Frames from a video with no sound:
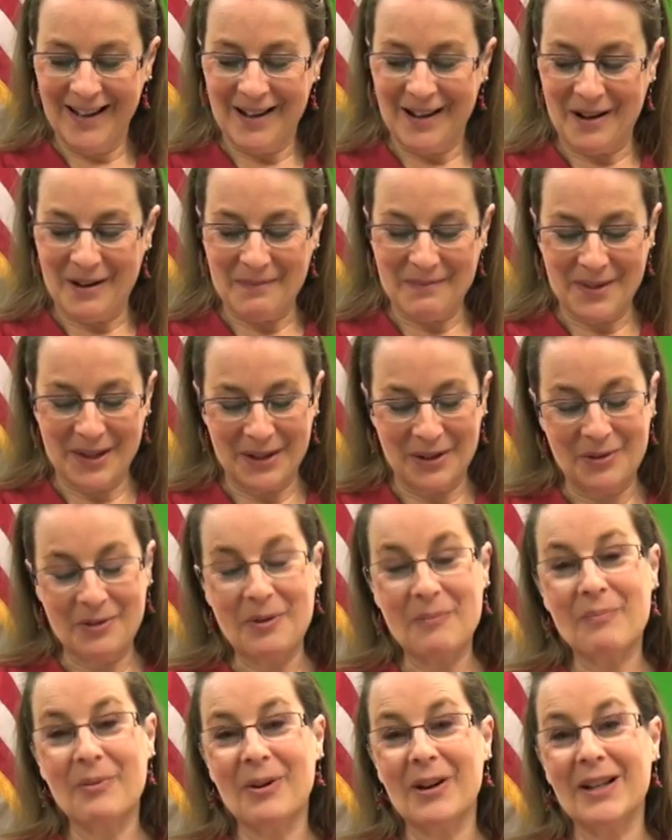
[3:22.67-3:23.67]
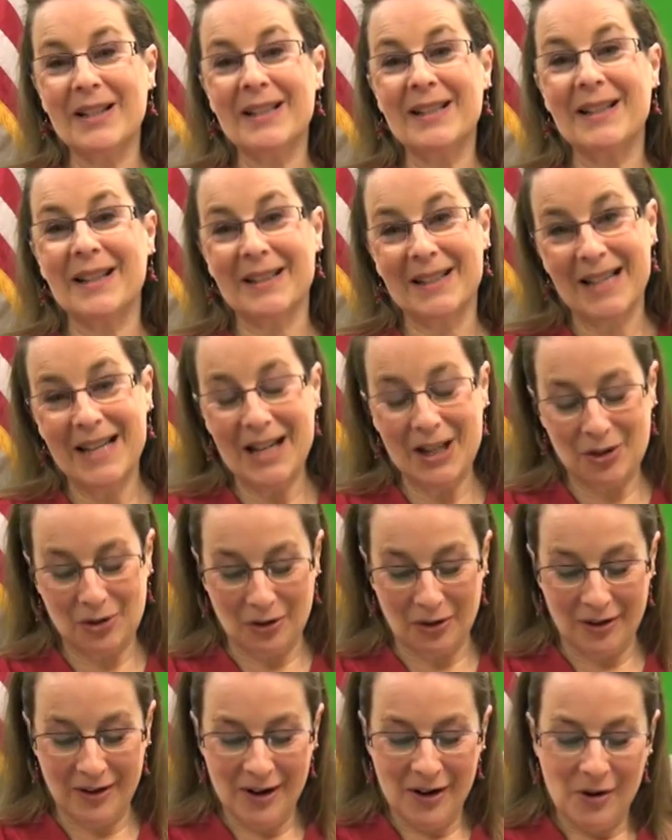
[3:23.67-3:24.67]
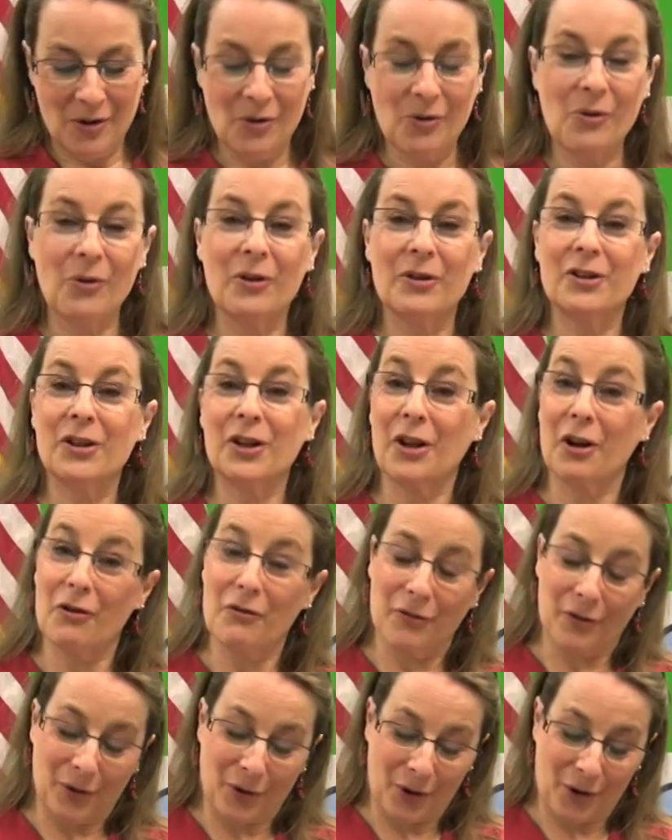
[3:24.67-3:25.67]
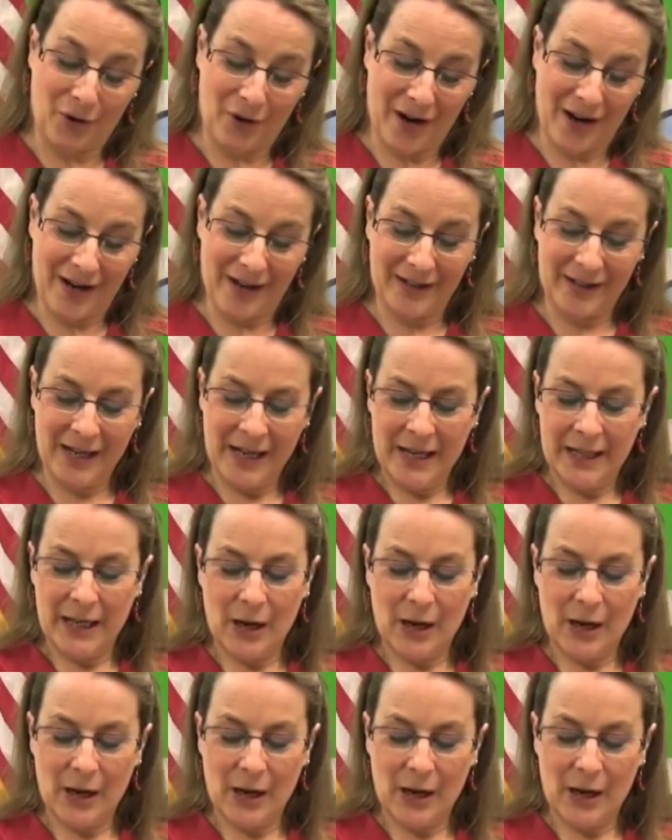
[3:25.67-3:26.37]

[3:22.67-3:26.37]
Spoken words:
than to impress a teacher or to go for a grade.